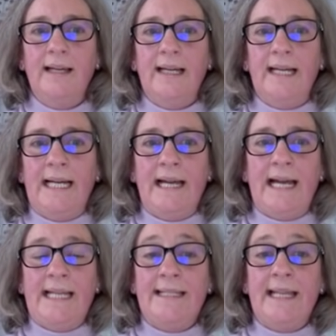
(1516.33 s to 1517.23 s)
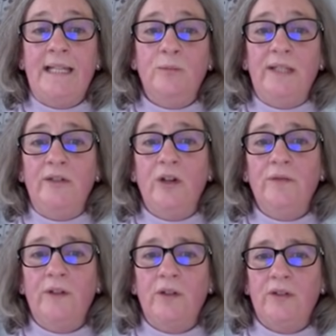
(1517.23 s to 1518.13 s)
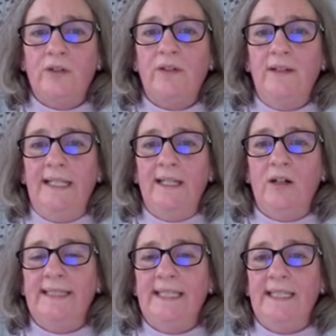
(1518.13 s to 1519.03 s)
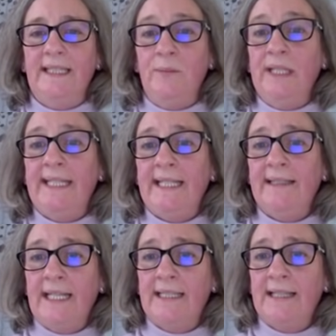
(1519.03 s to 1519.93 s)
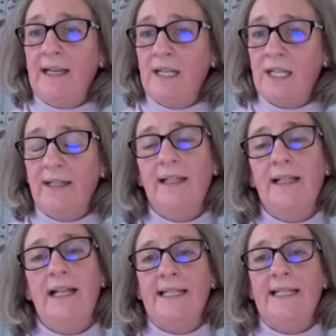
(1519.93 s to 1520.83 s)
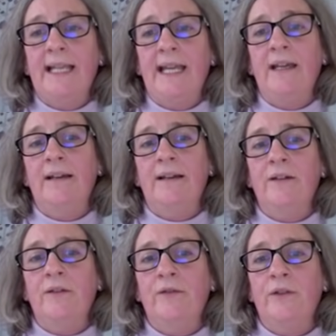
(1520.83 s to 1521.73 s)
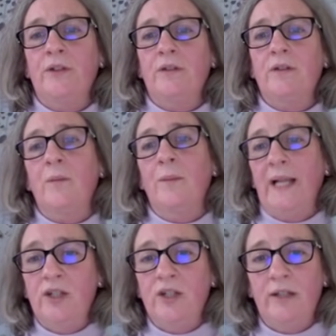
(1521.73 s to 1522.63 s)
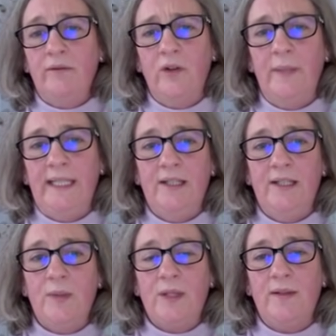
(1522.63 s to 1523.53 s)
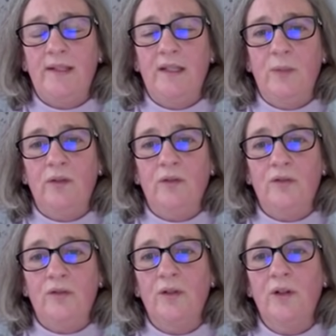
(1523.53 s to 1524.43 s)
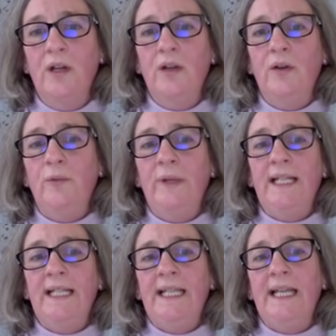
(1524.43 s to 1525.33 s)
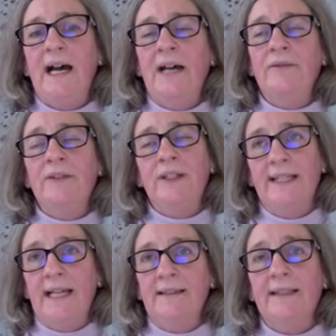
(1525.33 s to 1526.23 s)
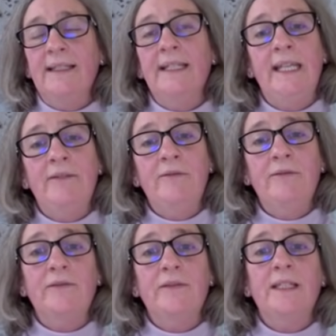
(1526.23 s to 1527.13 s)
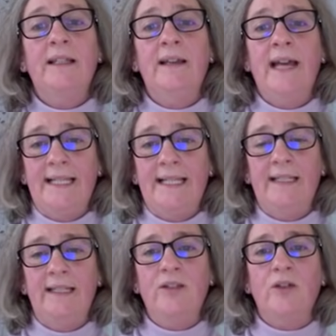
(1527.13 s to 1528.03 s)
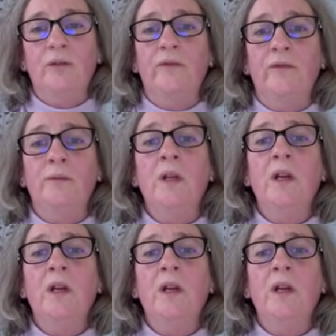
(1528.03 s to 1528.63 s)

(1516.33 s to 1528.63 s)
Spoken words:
As said, we don't focus only on the immediate next action, let's say first compliance check for many substances, but also really after that, if the hazard is confirmed,